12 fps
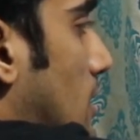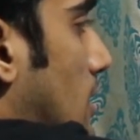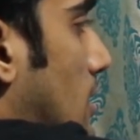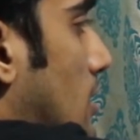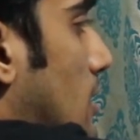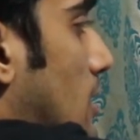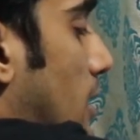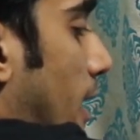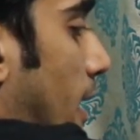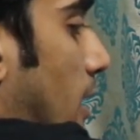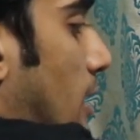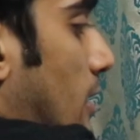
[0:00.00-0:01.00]
the
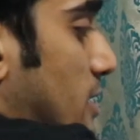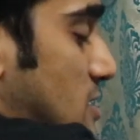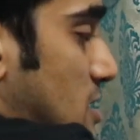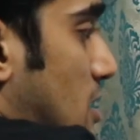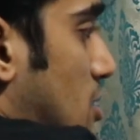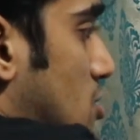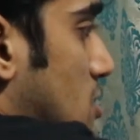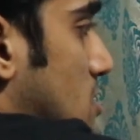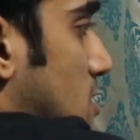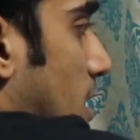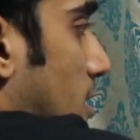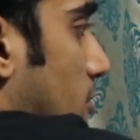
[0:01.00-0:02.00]

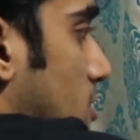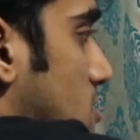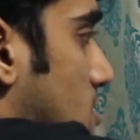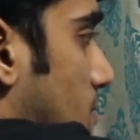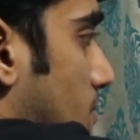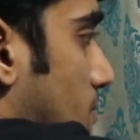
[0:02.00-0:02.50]
destination's address